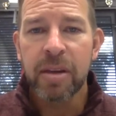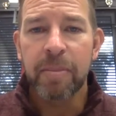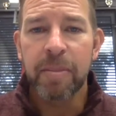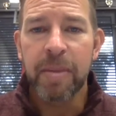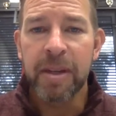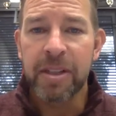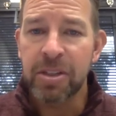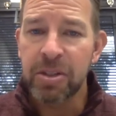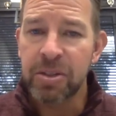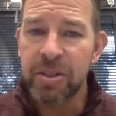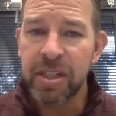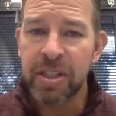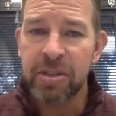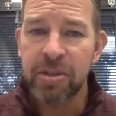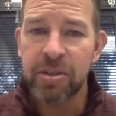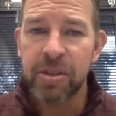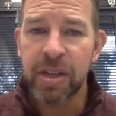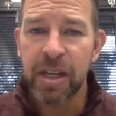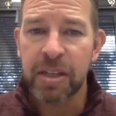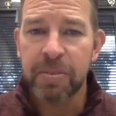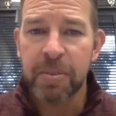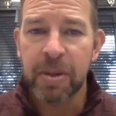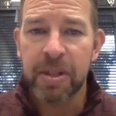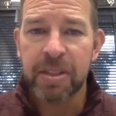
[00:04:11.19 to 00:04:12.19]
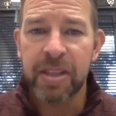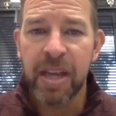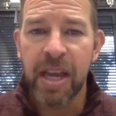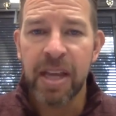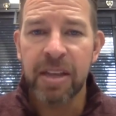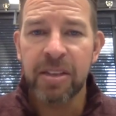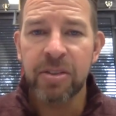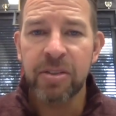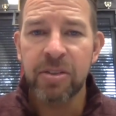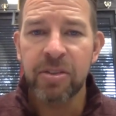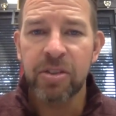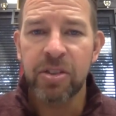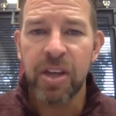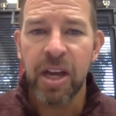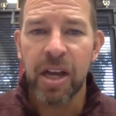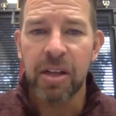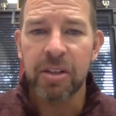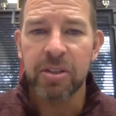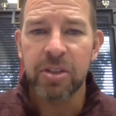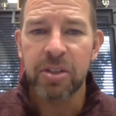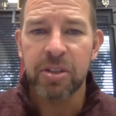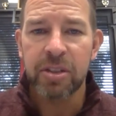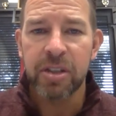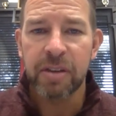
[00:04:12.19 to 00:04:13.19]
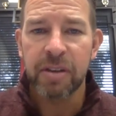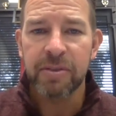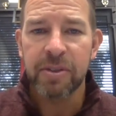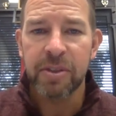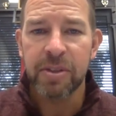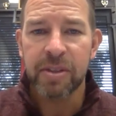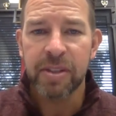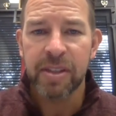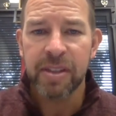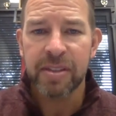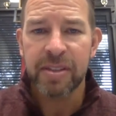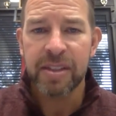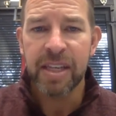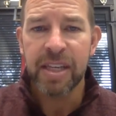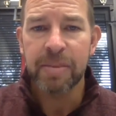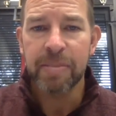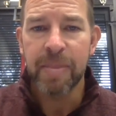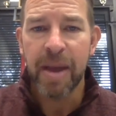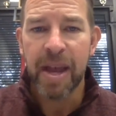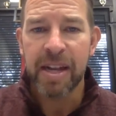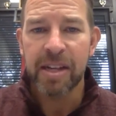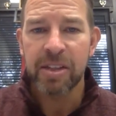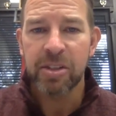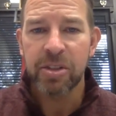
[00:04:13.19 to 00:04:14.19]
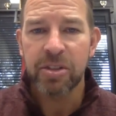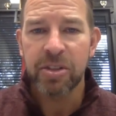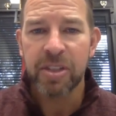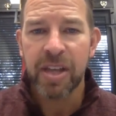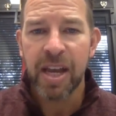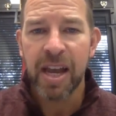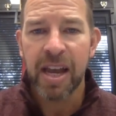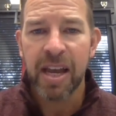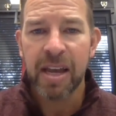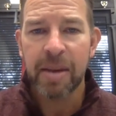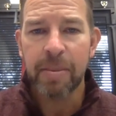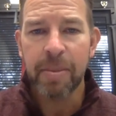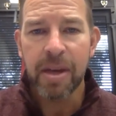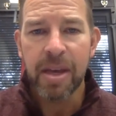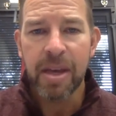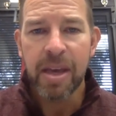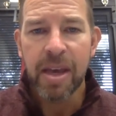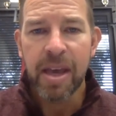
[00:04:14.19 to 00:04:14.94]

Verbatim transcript: Meet your teacher's expectations, challenge yourself to succeed, manage your time,